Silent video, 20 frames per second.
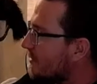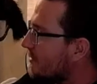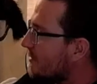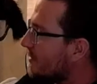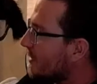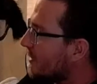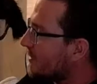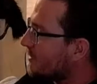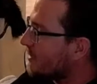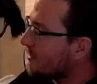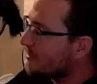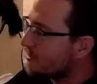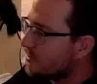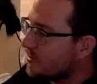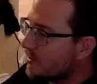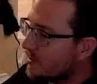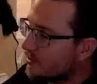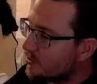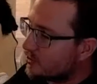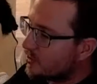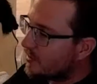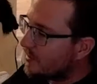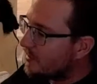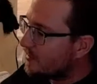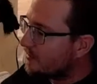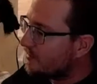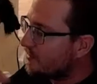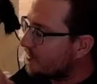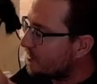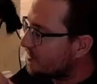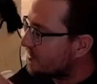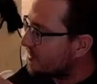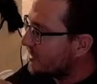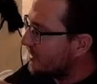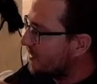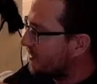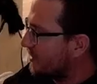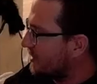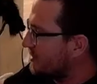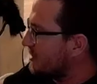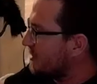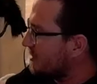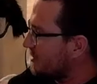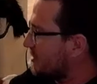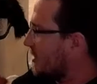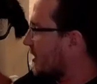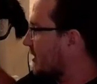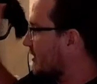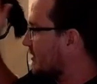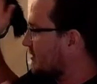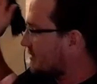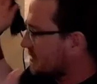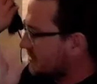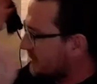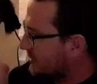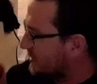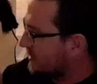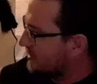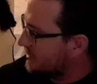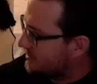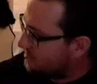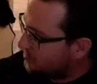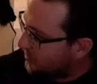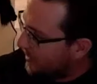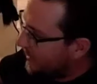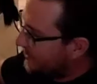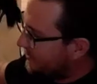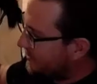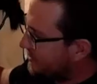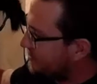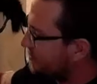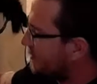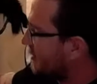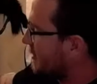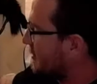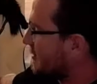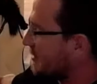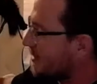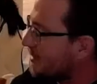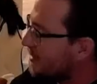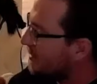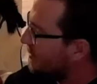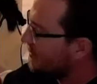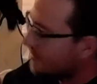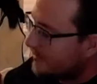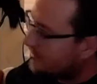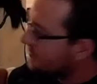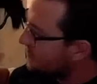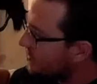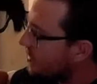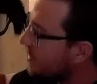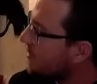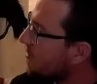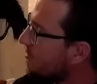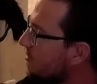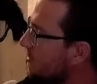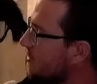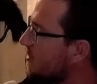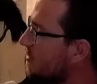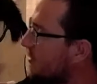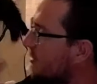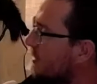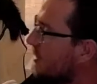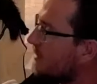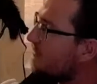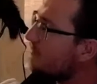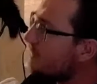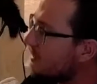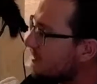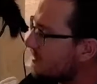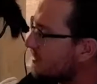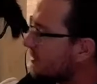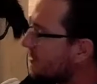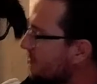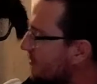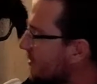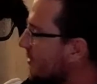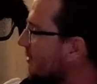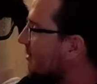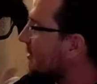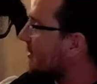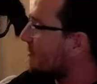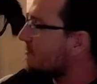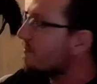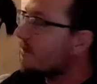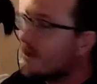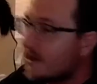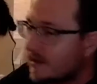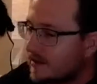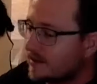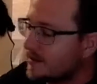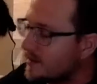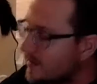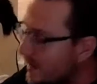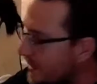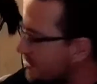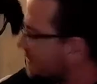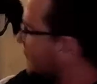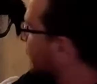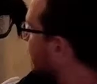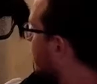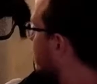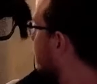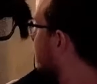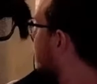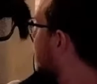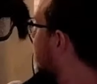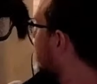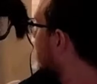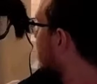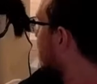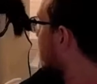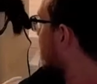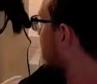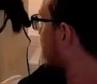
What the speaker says: They're trying to say this is science and this is why this works. No, you give me something that makes sense for the suit.